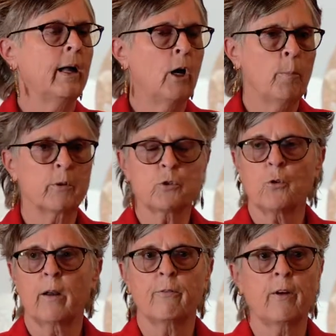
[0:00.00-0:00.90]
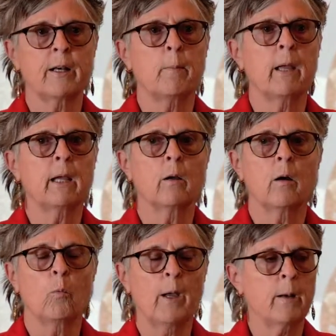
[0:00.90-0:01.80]
help us try to find
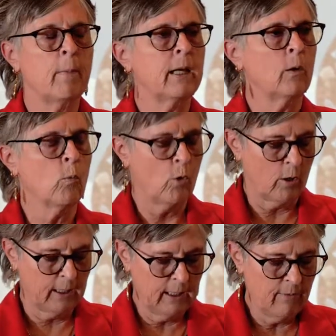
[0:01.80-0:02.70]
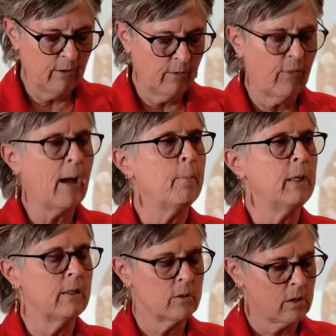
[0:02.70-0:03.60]
a way to make it work, even if that
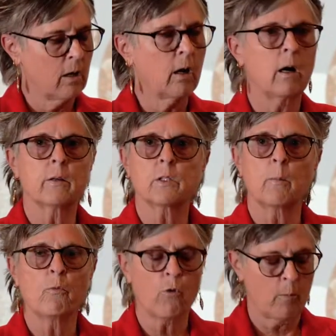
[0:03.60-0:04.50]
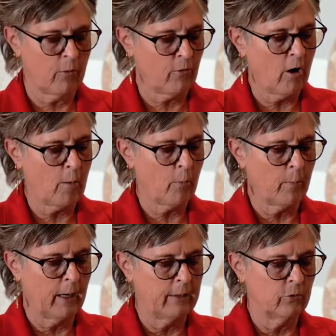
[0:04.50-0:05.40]
means some form of
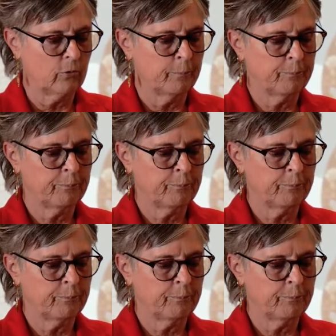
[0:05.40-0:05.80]
compromise.